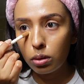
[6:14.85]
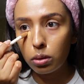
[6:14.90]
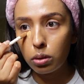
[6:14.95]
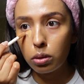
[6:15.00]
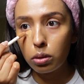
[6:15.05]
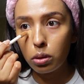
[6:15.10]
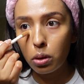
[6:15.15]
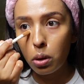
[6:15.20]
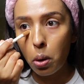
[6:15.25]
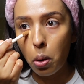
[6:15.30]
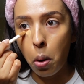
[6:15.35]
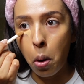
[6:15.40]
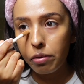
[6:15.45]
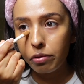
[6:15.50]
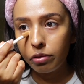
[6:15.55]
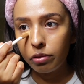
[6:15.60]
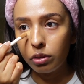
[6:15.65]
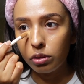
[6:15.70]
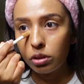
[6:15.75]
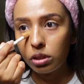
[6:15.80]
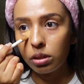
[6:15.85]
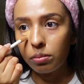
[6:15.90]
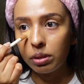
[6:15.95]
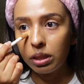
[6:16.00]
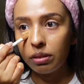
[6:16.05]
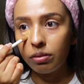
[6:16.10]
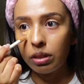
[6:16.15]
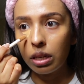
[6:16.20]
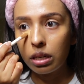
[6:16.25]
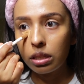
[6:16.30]
So I refuse to
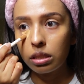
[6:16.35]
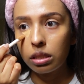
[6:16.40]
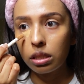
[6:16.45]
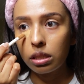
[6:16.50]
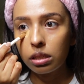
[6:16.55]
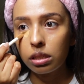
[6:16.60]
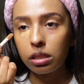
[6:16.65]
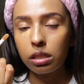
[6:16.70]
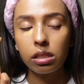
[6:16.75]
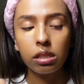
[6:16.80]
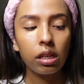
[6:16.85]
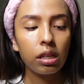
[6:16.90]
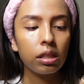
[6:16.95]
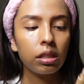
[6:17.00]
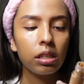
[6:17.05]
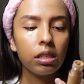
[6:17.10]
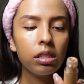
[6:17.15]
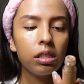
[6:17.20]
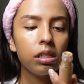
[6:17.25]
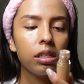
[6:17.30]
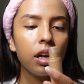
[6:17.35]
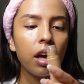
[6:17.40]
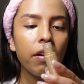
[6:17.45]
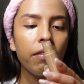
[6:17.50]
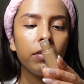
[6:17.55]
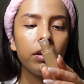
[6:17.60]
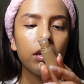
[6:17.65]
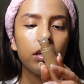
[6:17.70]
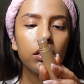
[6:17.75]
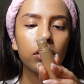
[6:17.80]
believe that it's this. Because, like, this doesn't have
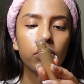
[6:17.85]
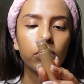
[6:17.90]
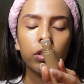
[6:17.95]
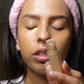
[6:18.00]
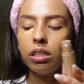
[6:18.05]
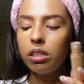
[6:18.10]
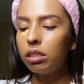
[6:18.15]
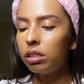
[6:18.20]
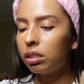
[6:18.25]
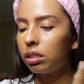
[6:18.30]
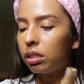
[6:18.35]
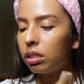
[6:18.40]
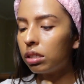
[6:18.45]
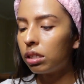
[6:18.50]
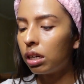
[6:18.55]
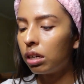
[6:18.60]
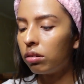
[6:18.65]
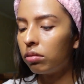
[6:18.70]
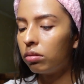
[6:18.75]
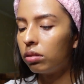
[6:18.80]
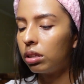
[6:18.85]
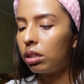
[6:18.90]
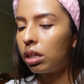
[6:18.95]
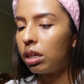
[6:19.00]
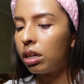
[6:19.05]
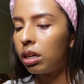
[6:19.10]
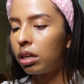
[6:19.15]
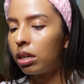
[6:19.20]
any ingredients. I don't think.